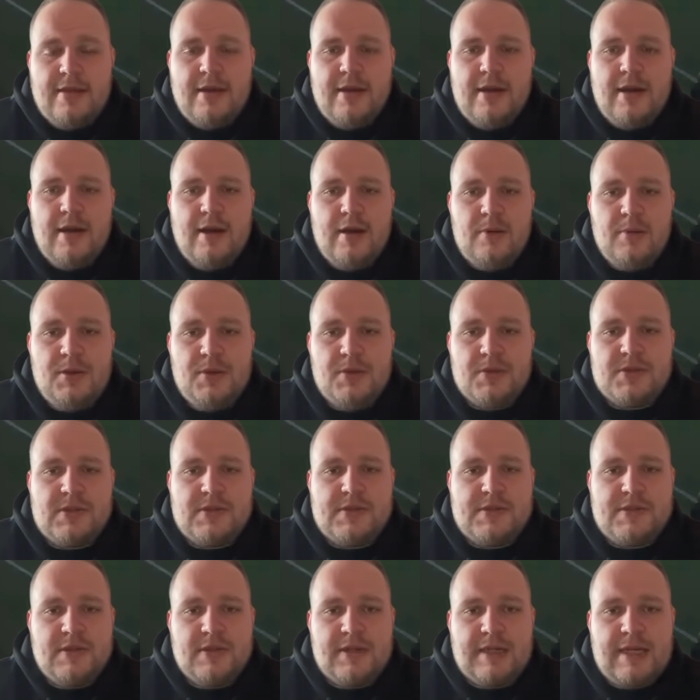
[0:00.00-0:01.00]
We also
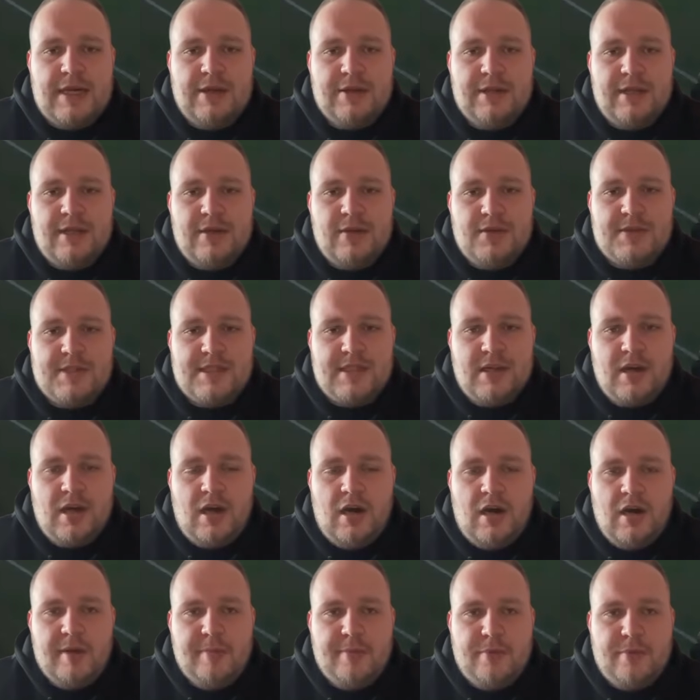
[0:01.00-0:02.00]
took how they looked in a
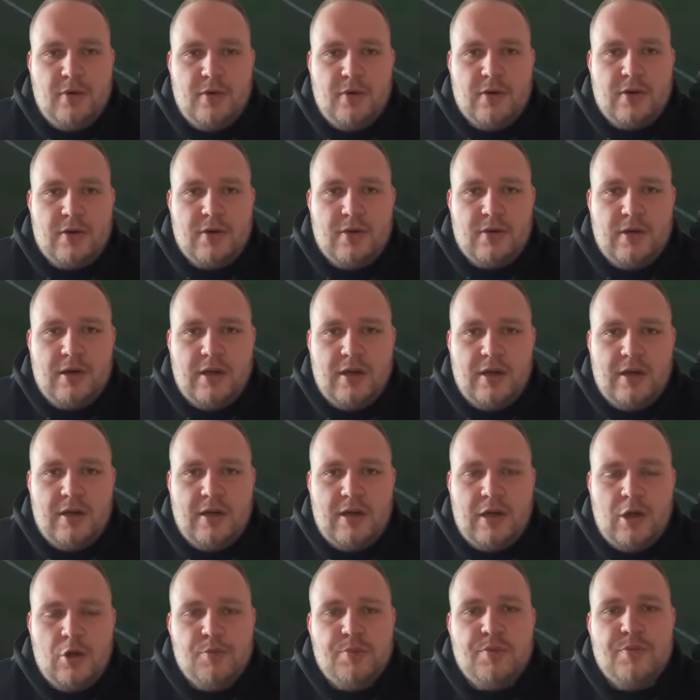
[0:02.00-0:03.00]
high block or a
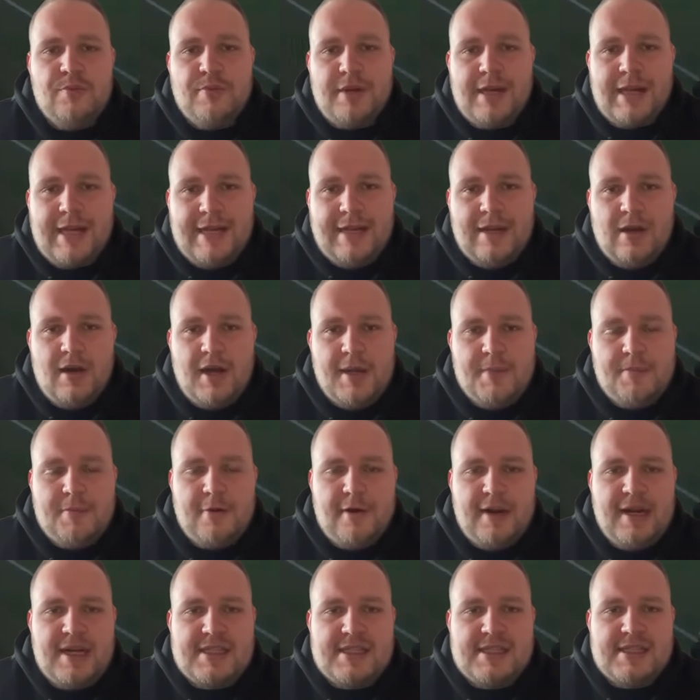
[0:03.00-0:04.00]
open play high
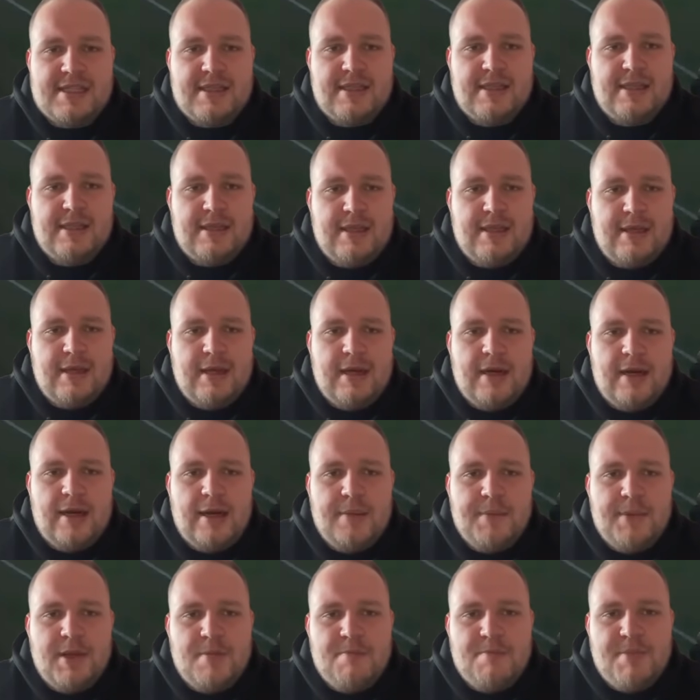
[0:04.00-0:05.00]
press,
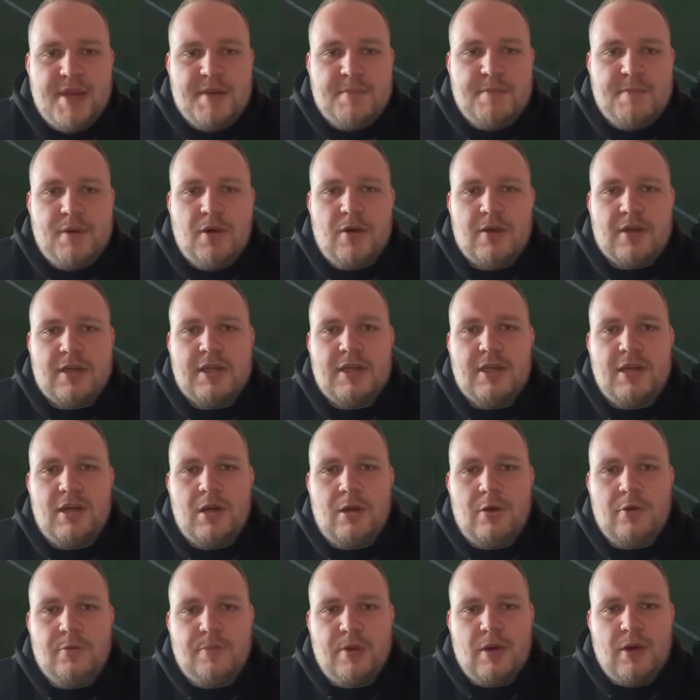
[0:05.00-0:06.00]
a mid block and a
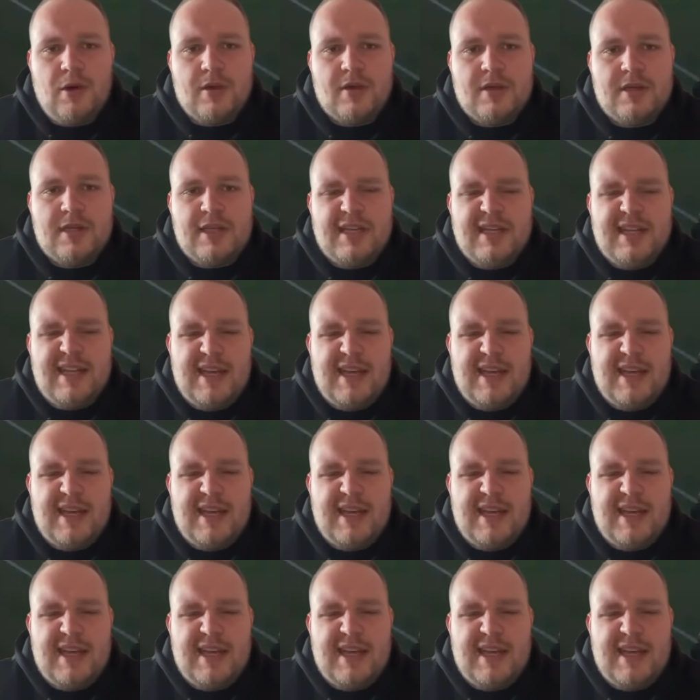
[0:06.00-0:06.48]
low block.